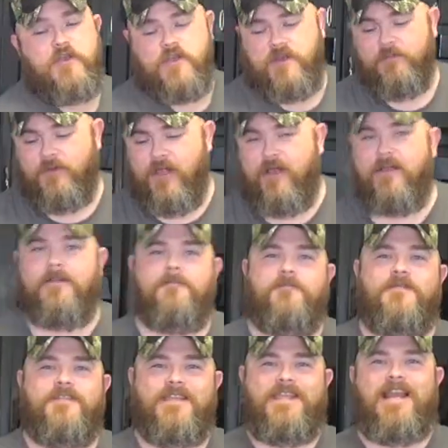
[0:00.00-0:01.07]
cooking blog.
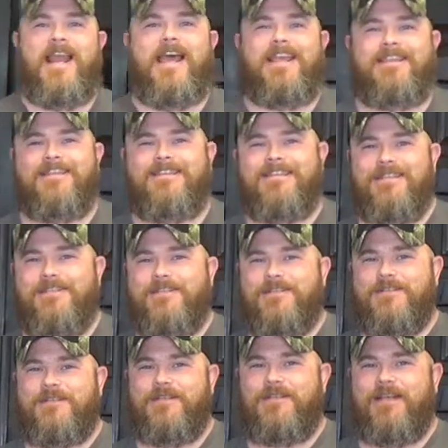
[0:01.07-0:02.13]
Do you like the
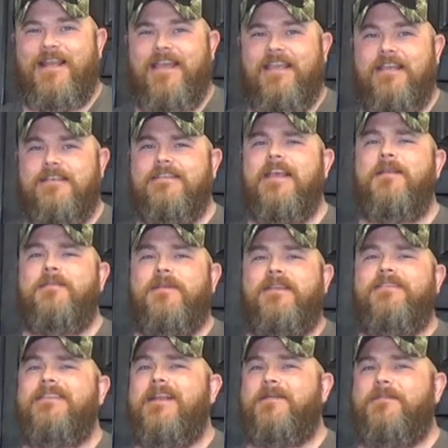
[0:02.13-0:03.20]
t-shirt? Do you like it? Tell
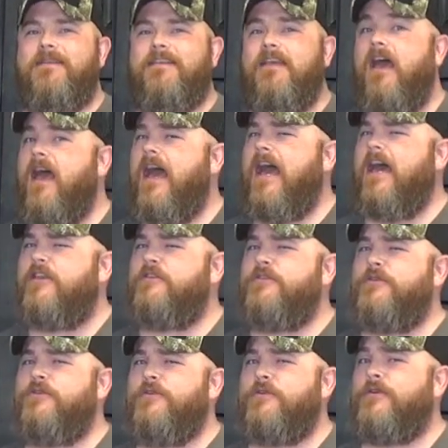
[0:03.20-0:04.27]
me, tell me. How
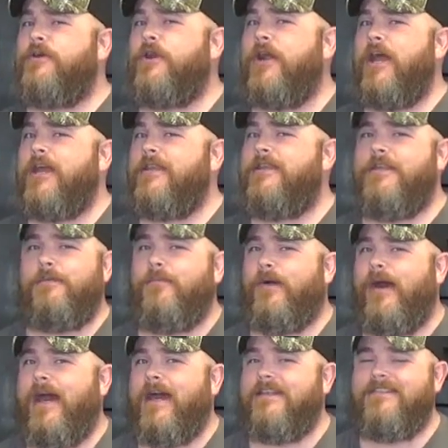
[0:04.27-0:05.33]
do you crock the
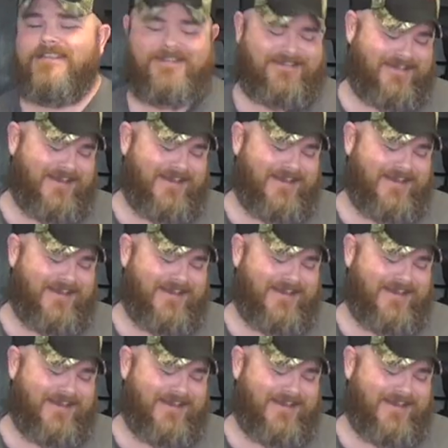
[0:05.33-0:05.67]
pots?